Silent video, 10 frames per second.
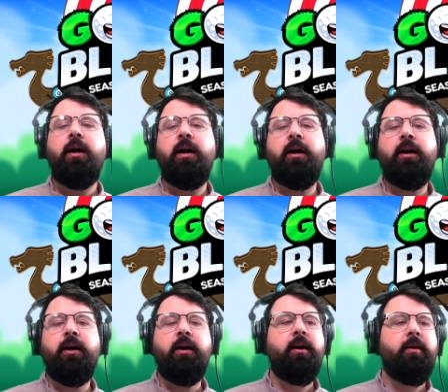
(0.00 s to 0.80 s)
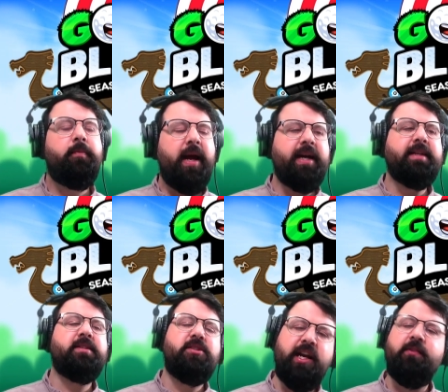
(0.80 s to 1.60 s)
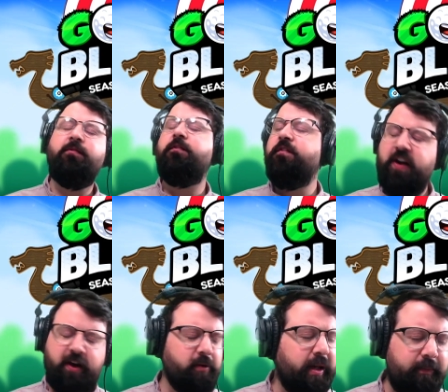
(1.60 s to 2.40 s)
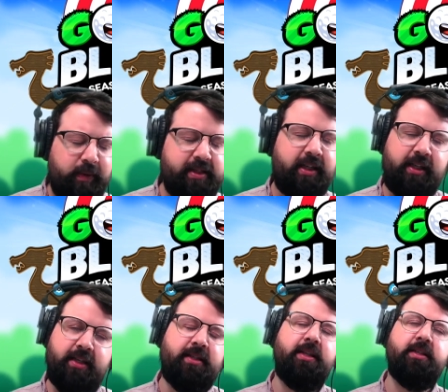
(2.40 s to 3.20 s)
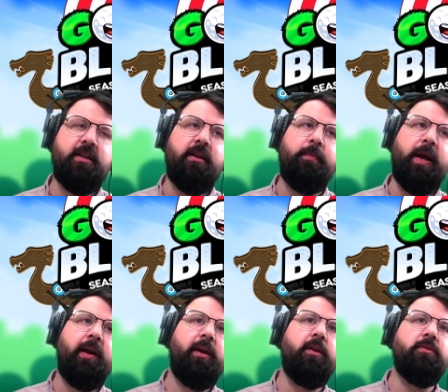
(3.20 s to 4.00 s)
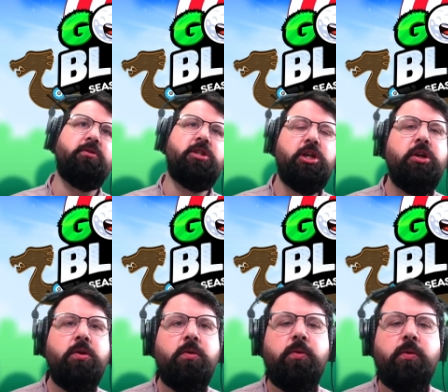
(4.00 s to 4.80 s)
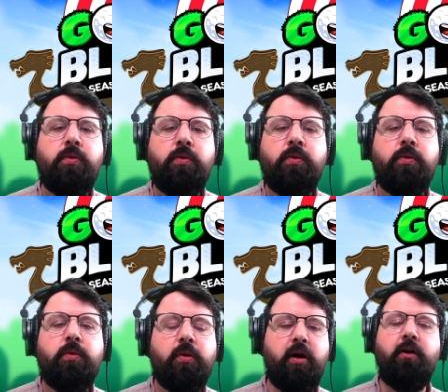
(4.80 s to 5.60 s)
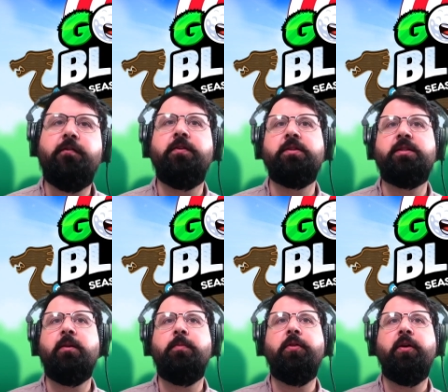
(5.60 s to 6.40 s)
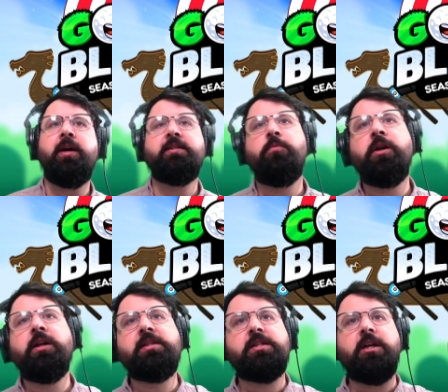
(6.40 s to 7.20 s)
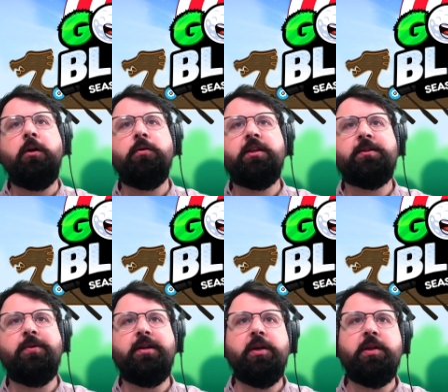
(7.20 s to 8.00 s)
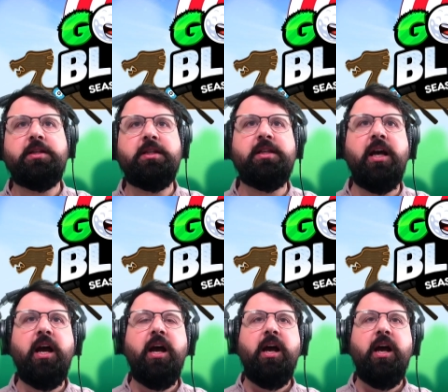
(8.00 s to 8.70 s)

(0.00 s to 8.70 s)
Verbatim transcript: uh, Paz, Jed, very busy this season, pounded out two golfers that are both awesome. We're gonna start with this one here. This is,